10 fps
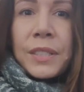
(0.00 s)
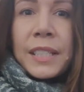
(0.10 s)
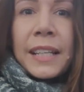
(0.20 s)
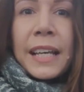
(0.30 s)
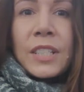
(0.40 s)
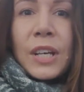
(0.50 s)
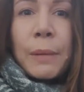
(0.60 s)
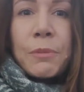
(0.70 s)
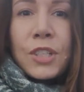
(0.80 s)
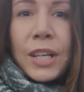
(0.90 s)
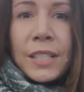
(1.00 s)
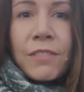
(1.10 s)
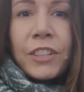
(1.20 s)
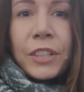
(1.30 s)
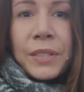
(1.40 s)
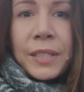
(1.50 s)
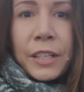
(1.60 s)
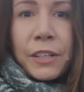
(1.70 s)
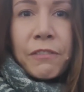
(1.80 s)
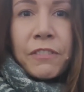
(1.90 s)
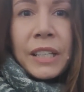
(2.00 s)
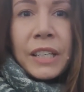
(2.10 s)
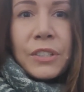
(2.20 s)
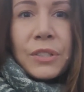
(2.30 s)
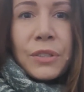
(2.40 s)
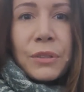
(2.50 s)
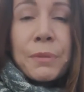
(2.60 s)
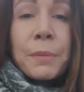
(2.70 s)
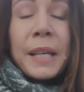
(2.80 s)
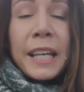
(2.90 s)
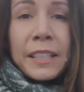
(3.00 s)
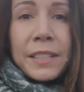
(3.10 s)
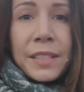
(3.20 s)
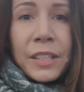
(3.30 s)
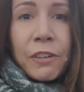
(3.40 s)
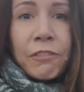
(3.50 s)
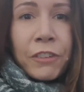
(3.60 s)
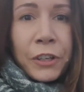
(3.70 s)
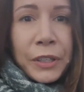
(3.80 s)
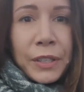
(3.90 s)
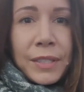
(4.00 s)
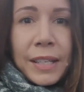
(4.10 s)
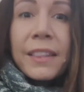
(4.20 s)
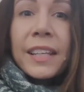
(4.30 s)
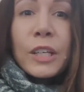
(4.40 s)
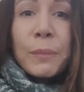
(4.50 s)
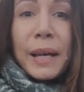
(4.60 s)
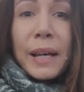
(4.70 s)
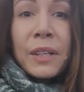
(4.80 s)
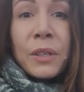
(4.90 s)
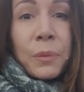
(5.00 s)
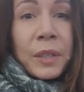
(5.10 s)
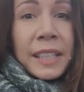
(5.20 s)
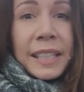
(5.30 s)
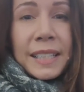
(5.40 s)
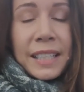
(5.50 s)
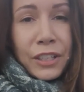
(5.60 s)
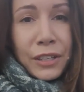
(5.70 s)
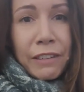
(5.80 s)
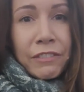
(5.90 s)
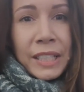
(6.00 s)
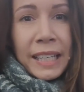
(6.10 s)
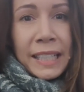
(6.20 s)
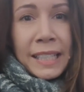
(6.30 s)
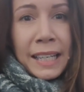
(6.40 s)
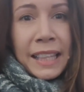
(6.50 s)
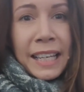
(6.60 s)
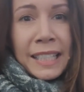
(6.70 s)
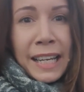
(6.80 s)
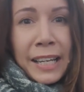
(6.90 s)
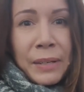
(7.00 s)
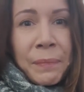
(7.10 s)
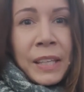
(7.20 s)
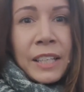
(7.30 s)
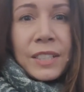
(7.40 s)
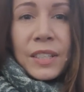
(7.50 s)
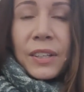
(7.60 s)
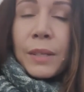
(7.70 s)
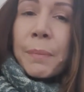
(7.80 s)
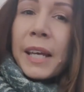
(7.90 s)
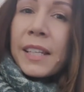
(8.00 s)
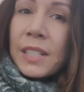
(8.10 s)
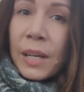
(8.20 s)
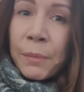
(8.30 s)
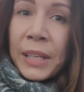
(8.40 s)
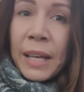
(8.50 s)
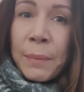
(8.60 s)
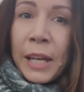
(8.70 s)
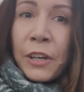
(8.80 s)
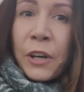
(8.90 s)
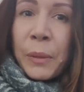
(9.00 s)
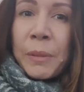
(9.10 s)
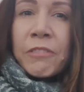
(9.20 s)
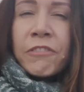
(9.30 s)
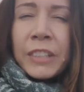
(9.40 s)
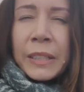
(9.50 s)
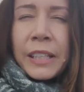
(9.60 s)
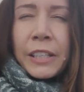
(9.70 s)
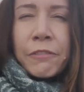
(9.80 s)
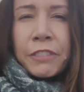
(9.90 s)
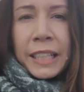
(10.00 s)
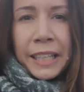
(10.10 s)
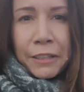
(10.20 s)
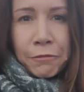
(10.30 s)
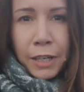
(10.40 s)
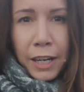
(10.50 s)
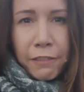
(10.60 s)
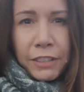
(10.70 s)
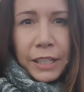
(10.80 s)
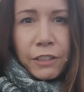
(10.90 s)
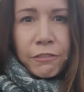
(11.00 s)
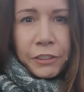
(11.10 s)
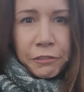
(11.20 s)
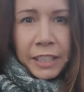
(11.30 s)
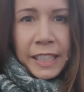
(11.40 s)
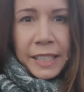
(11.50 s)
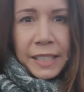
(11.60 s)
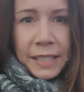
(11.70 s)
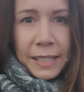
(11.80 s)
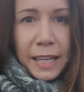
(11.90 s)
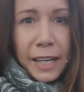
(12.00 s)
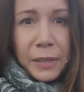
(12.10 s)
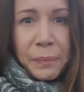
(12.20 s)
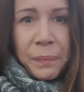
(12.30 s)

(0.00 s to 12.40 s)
using that time just for yourself to prepare yourself, focus, and think about what it is that you have to get done that day, so that by the time you get back home, you feel that you've really arrived and you feel ready to start.